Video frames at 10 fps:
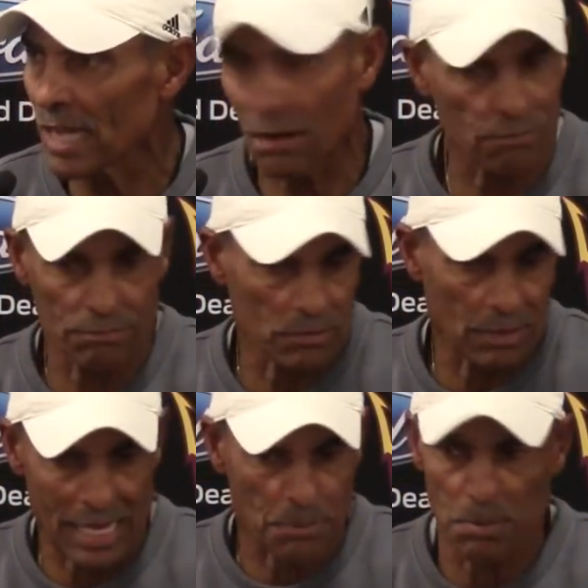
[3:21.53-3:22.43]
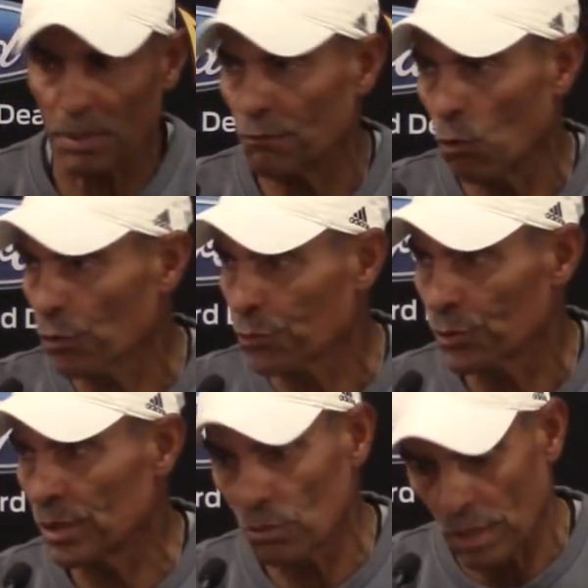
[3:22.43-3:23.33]
Now, a lot of people play
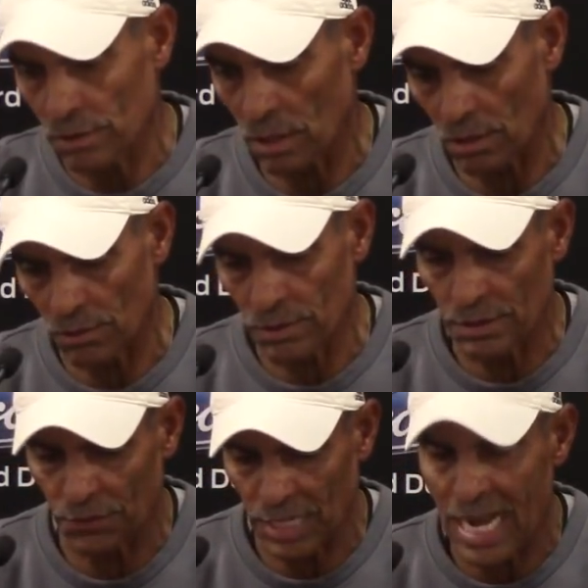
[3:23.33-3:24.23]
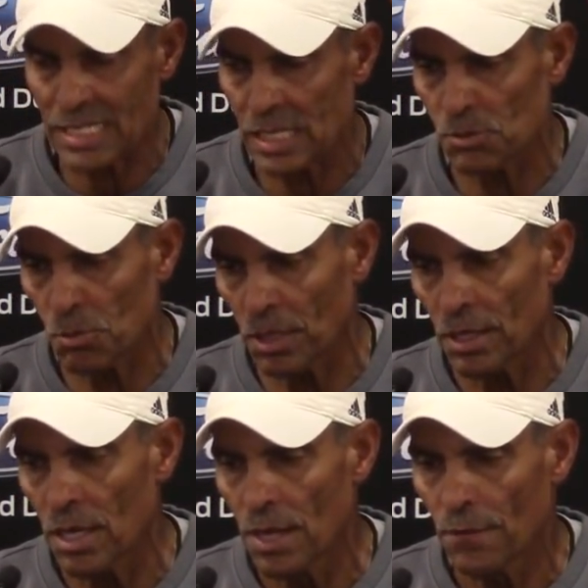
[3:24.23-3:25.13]
4-3, different concepts, but
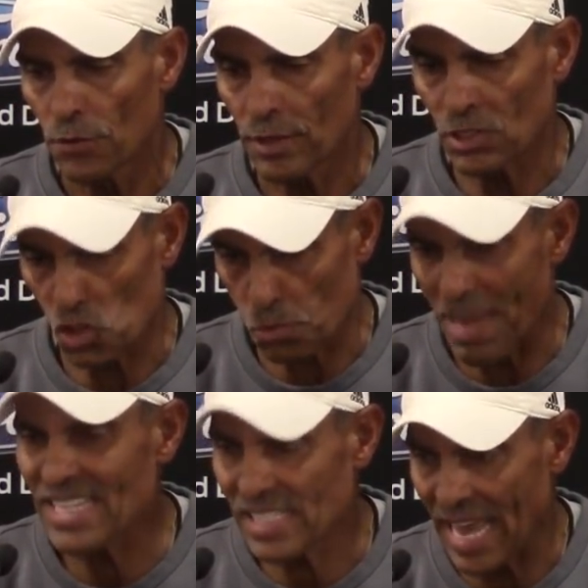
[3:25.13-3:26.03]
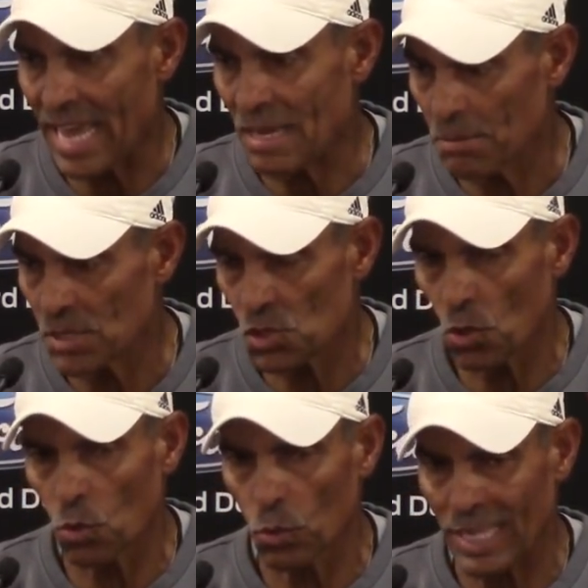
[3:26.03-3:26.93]
it's a space game. And
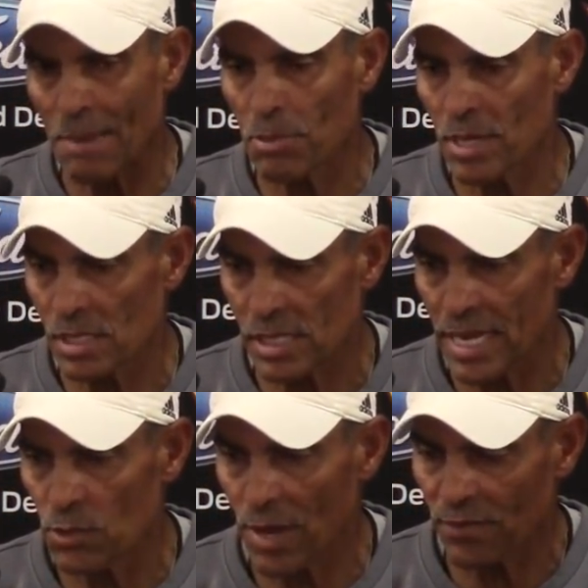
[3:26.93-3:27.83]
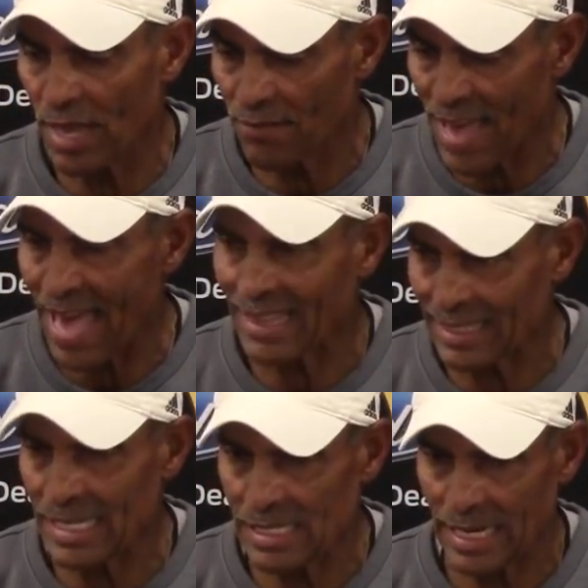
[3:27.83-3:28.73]
so with that being said, you have to have
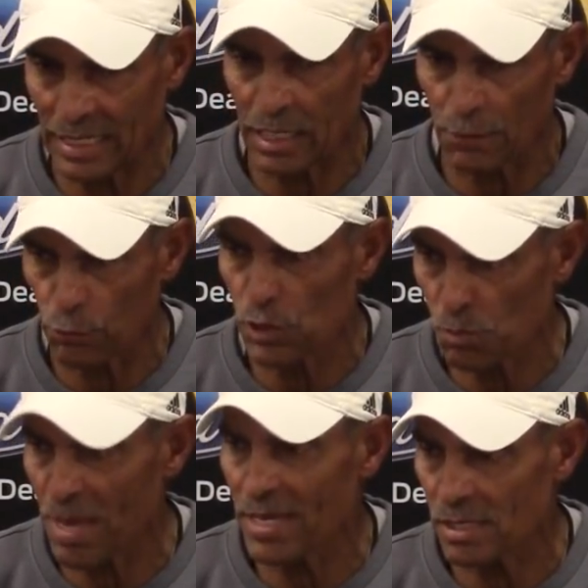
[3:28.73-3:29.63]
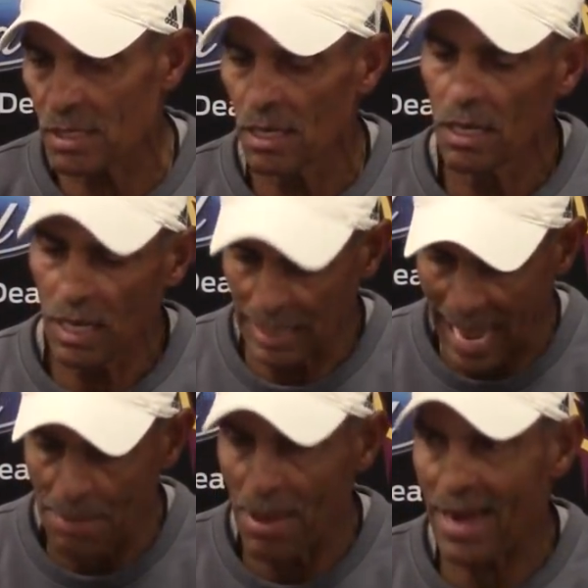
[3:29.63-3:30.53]
athletes that can cover in space.
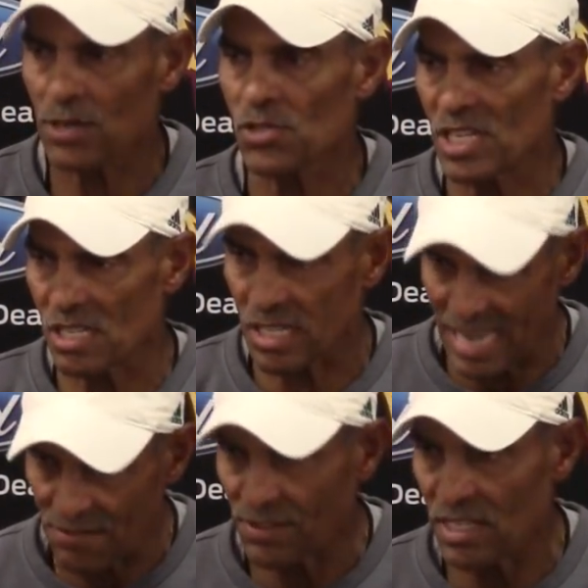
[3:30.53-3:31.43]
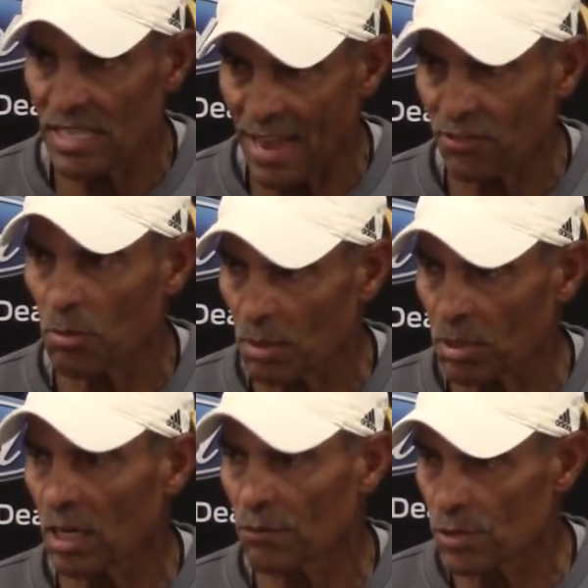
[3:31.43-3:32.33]
Linebackers and safeties have to be able
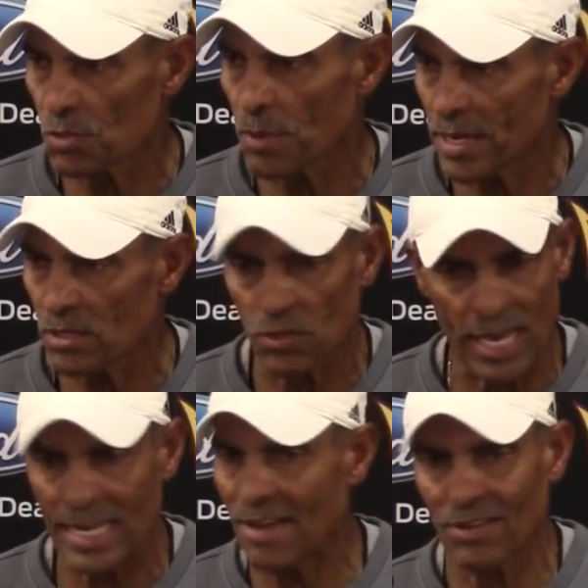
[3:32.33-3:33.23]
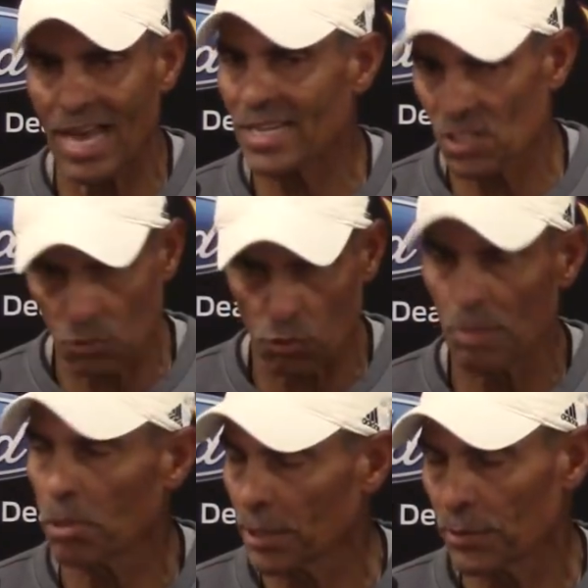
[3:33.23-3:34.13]
to cover in space. You can't have a guy just a
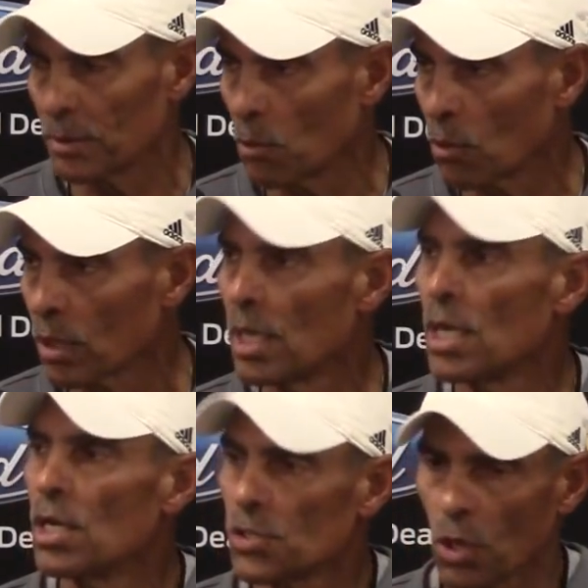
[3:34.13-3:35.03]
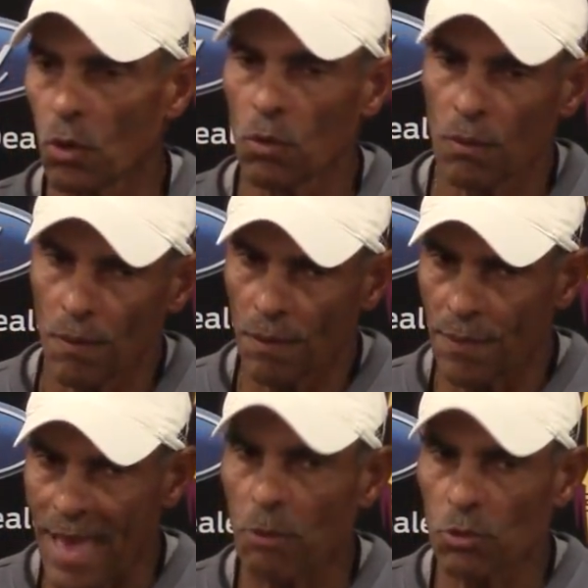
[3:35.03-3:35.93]
run player anymore. So
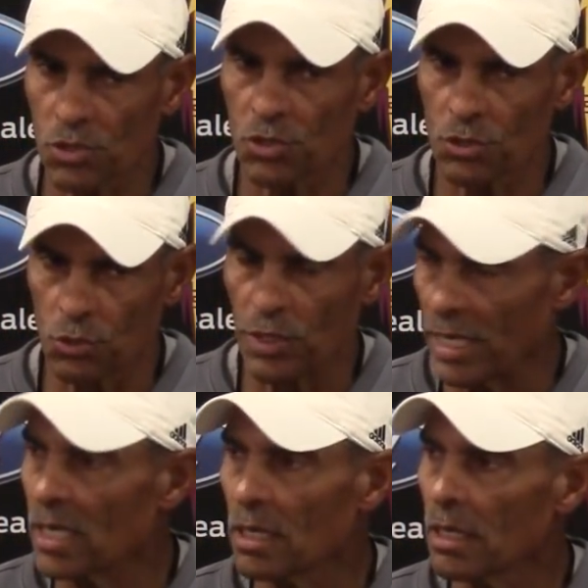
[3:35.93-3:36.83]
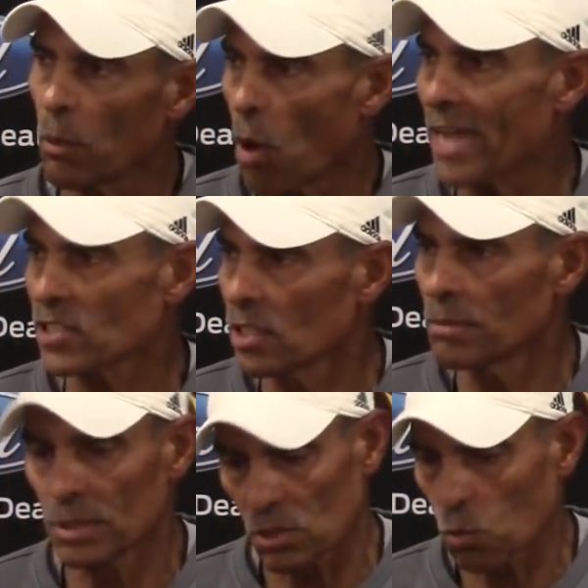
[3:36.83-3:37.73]
that was unique. And watching them
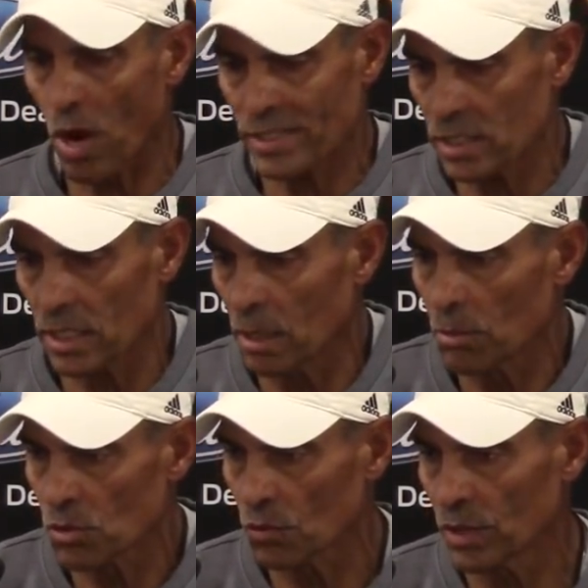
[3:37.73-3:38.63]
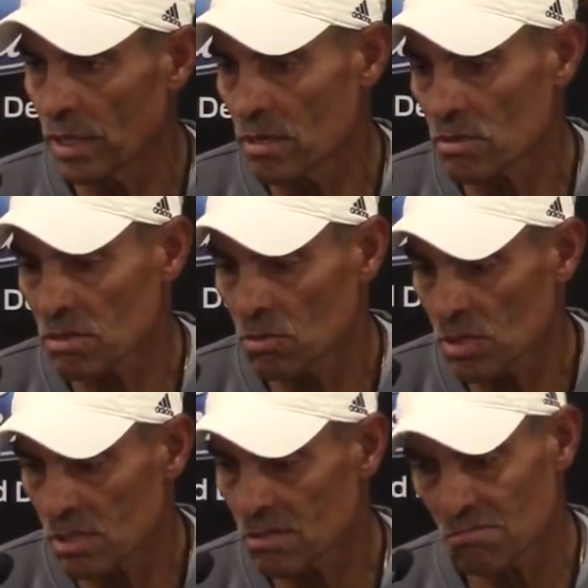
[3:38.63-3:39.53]
and just watching the numbers over the years,
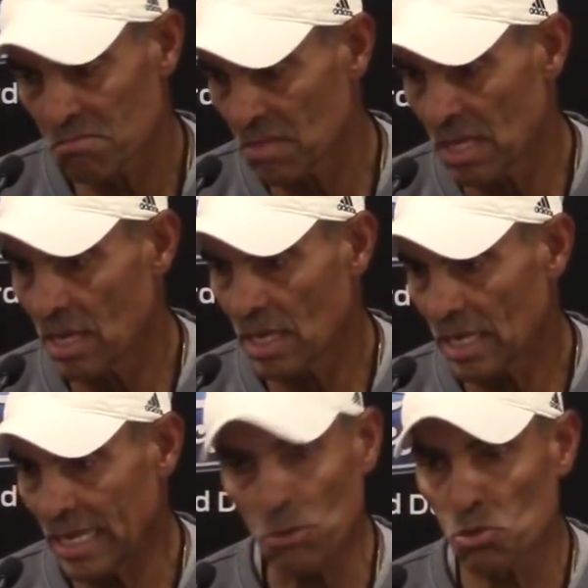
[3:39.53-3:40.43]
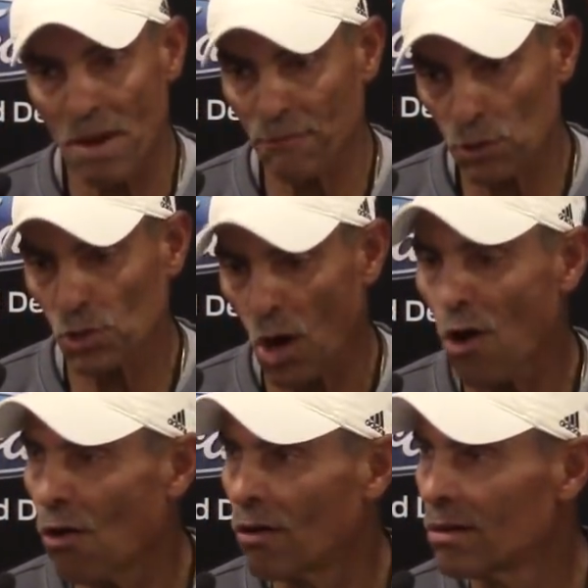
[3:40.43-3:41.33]
he was my first call.